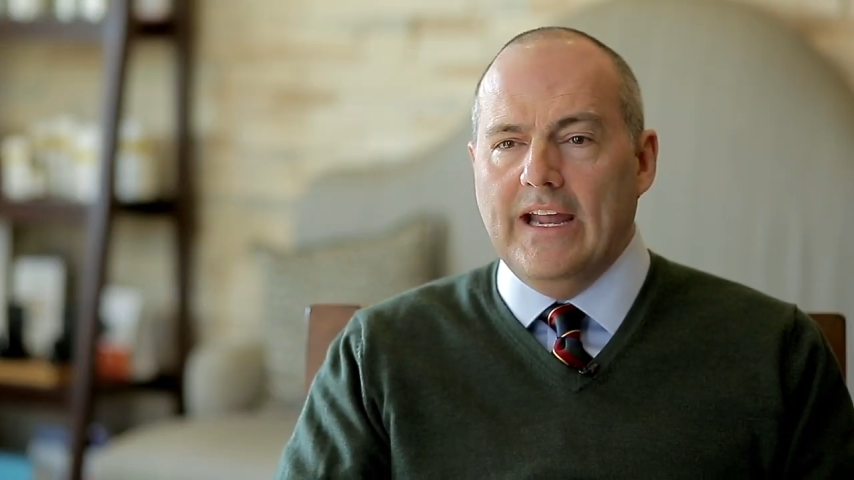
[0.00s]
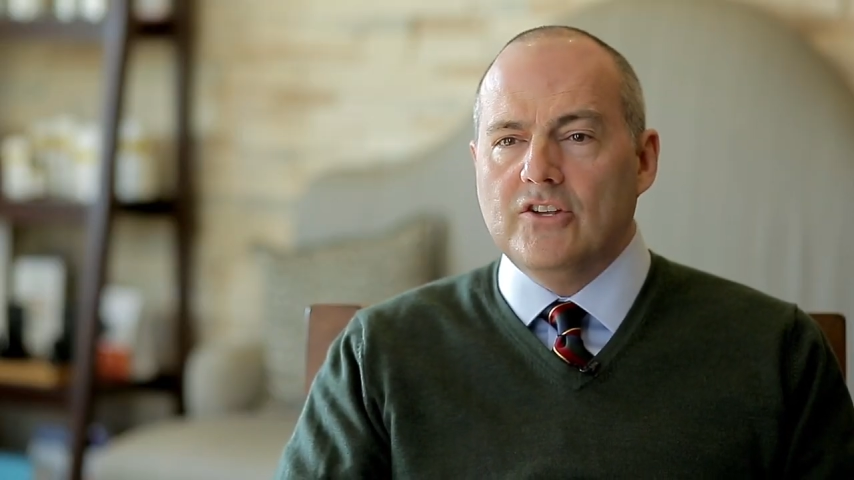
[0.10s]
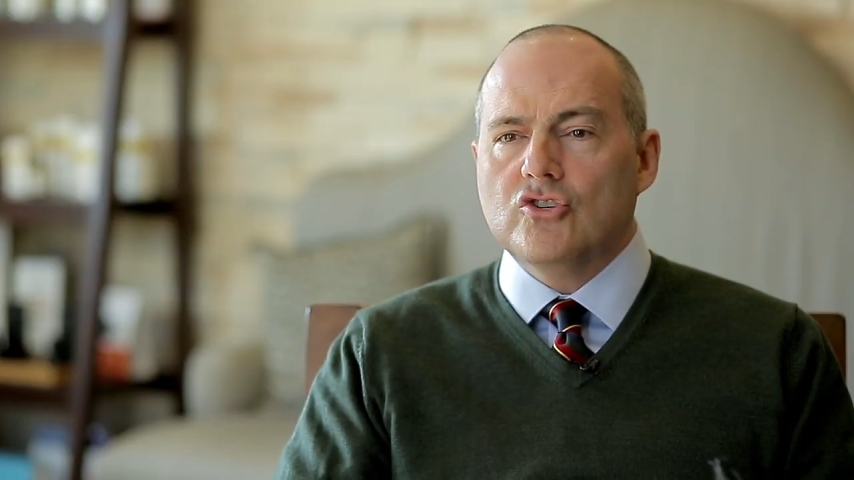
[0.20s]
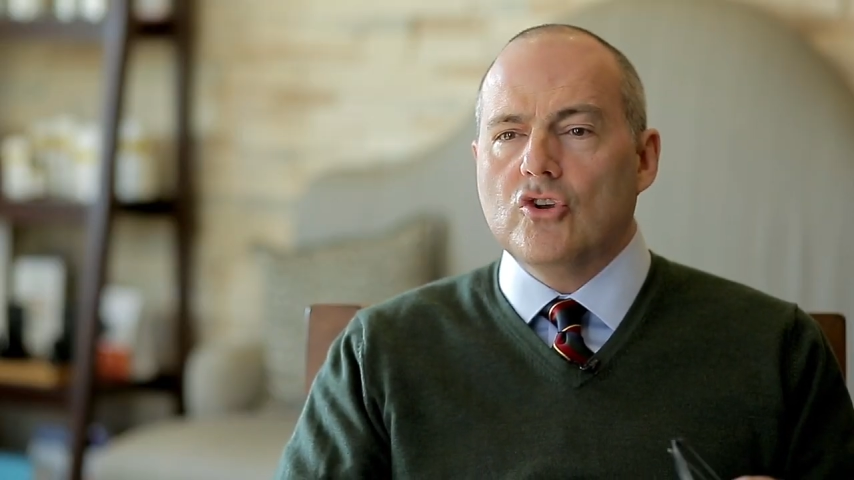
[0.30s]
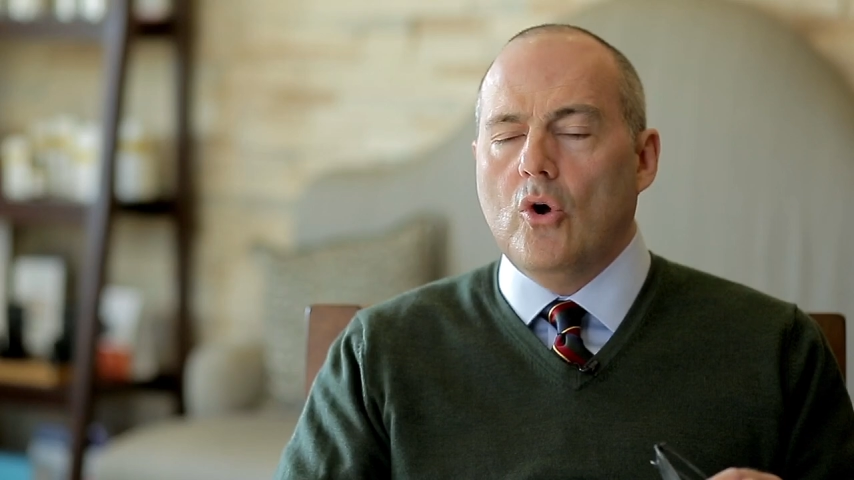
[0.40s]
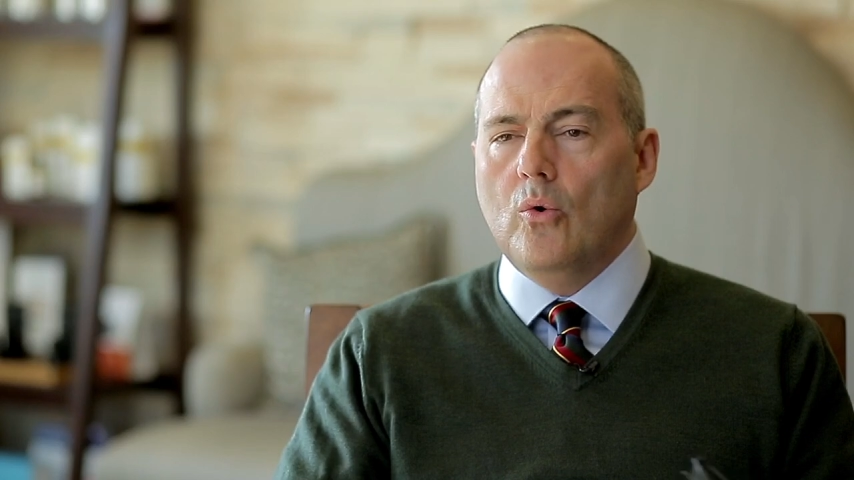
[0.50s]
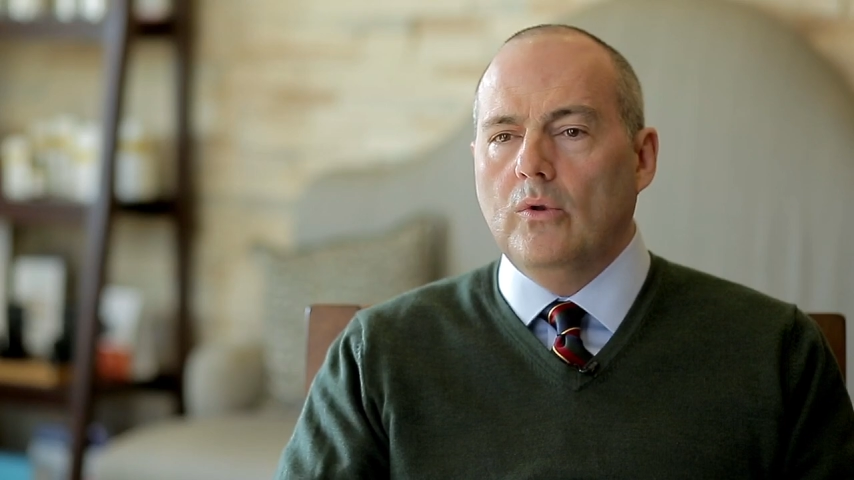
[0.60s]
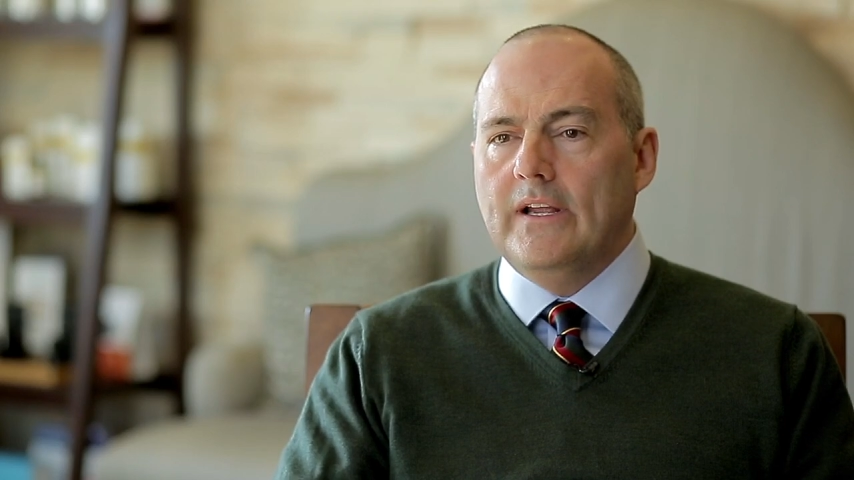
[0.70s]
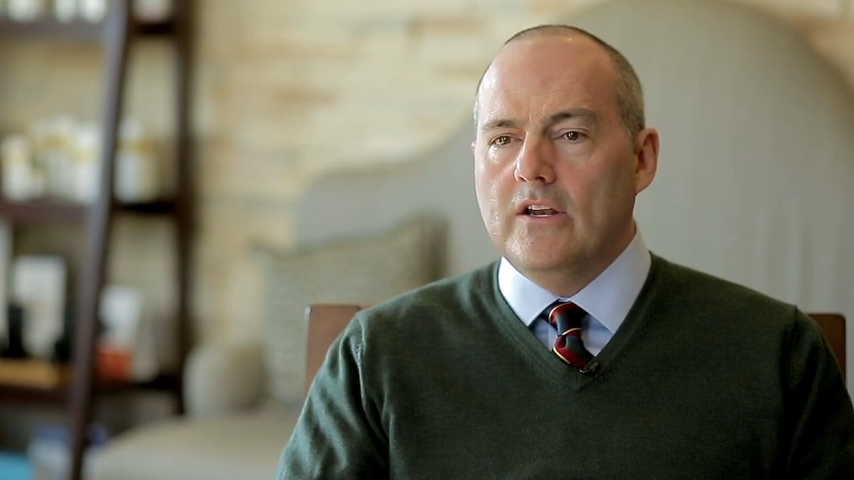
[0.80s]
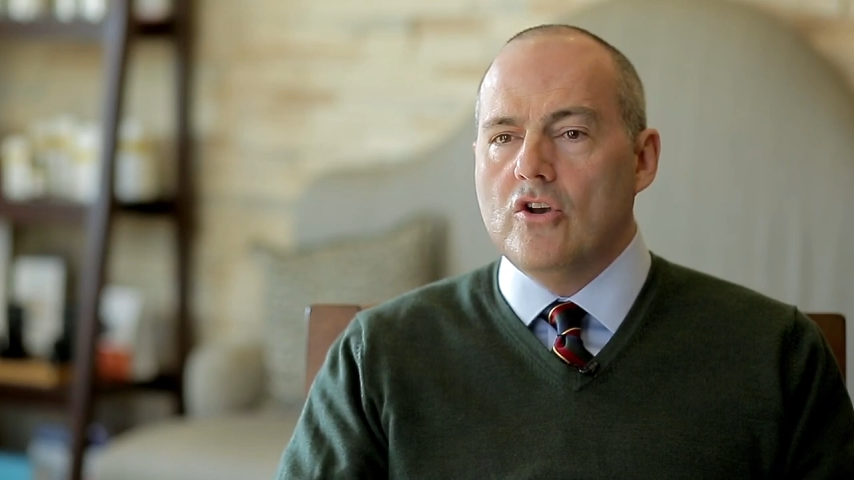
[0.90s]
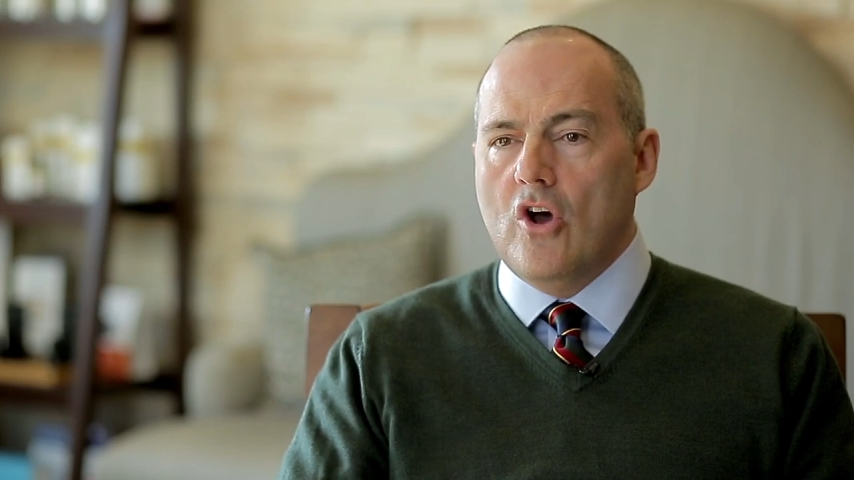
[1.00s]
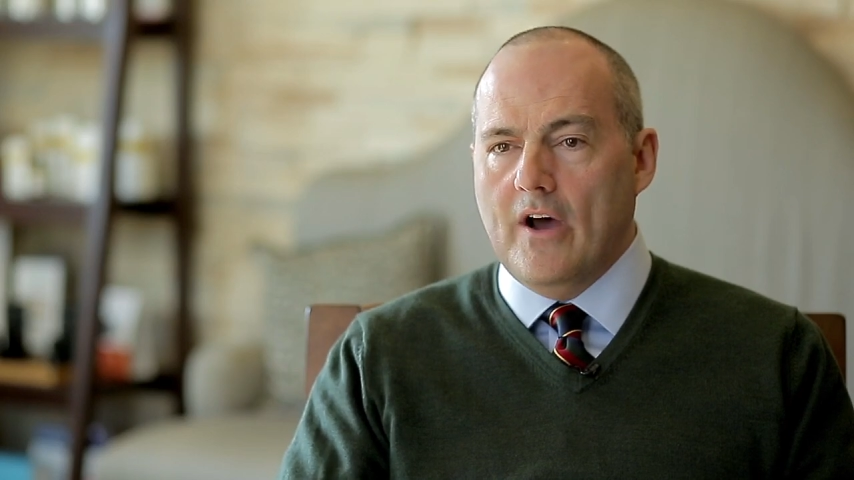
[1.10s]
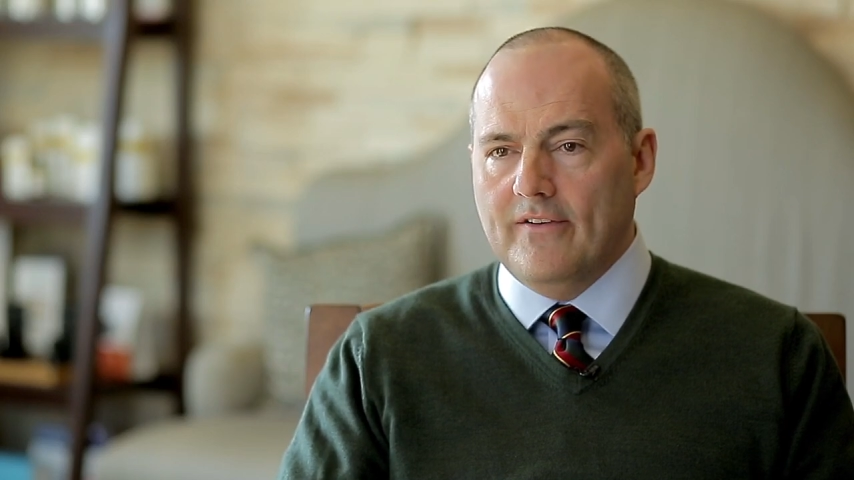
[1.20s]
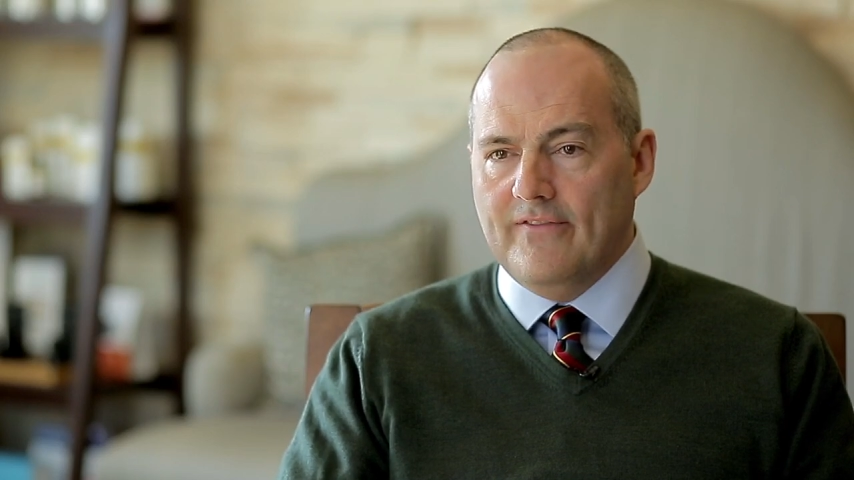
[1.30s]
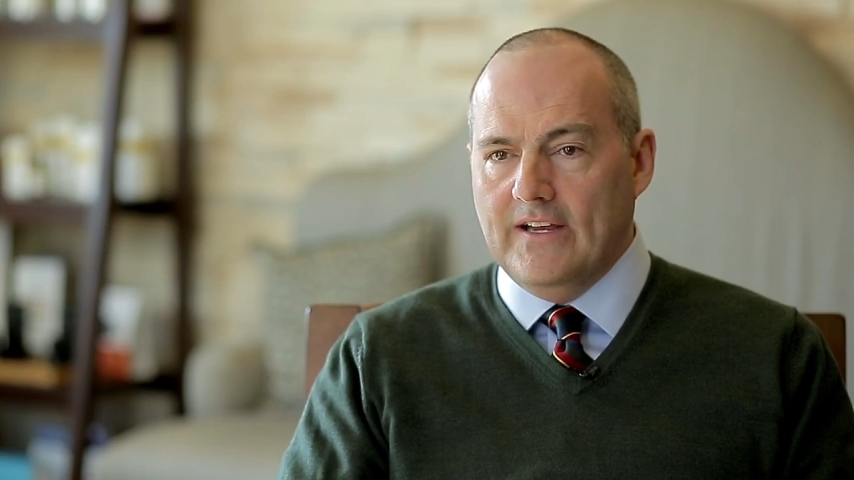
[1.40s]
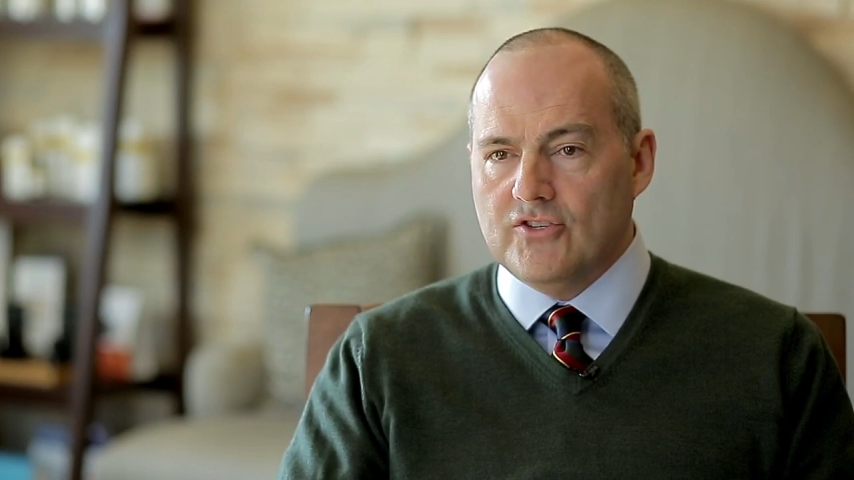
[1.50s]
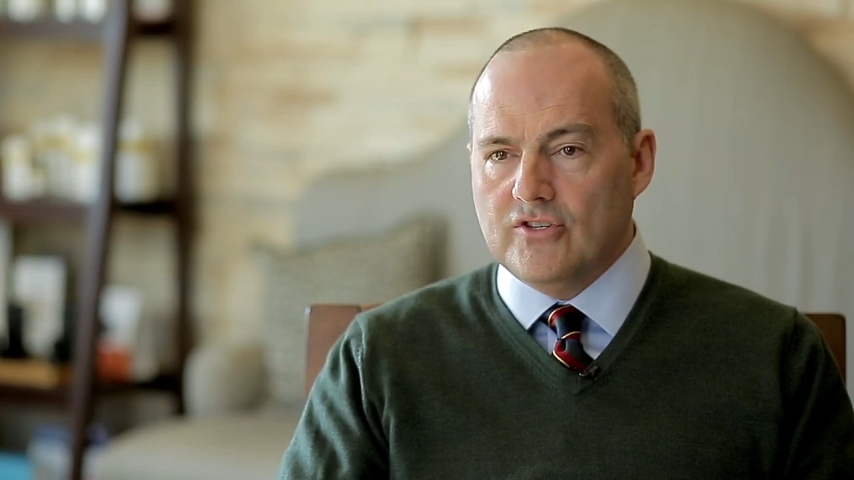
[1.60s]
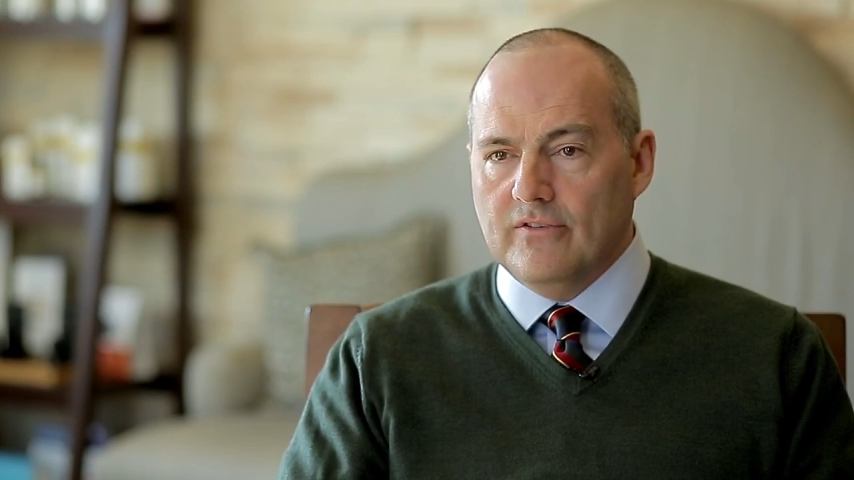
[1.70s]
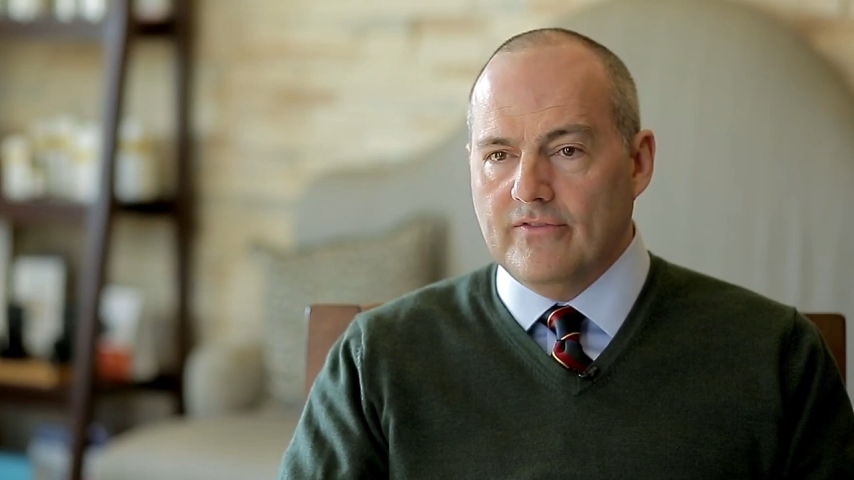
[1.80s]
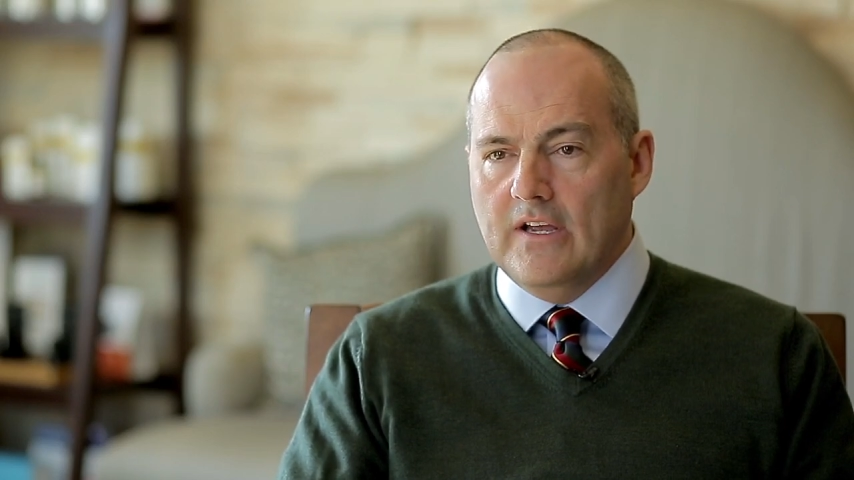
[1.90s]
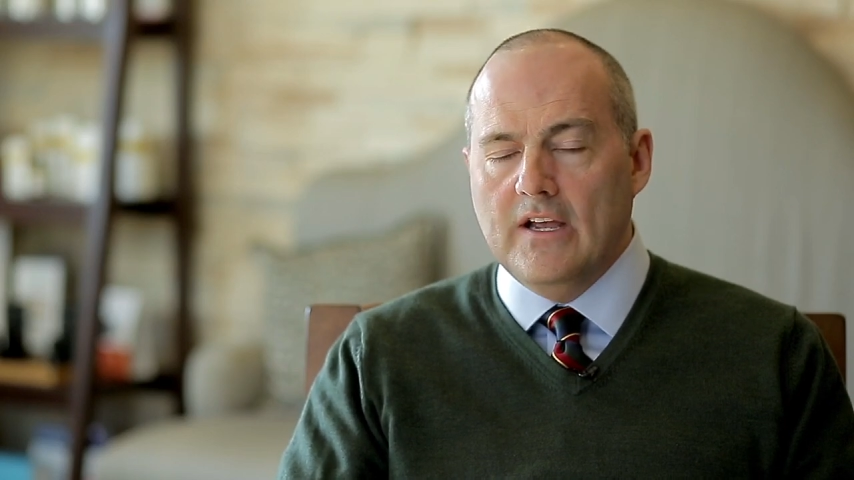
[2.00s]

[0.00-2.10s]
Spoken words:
It's totally non-invasive.